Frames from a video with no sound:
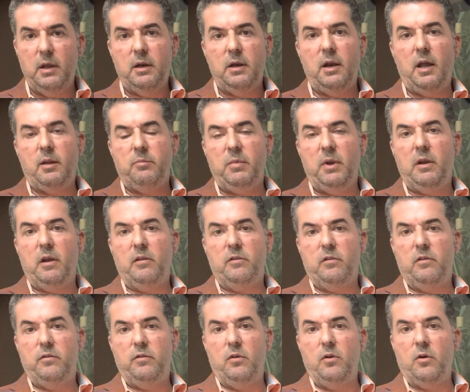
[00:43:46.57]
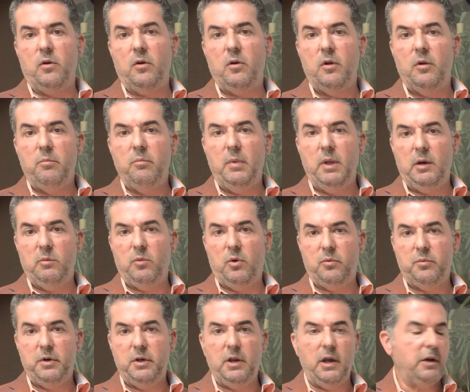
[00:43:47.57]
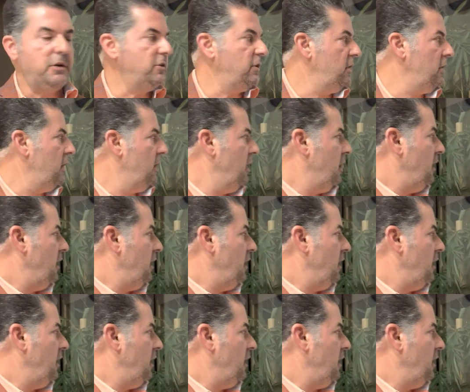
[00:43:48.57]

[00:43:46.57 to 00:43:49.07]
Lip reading: not because of your minimal reduction.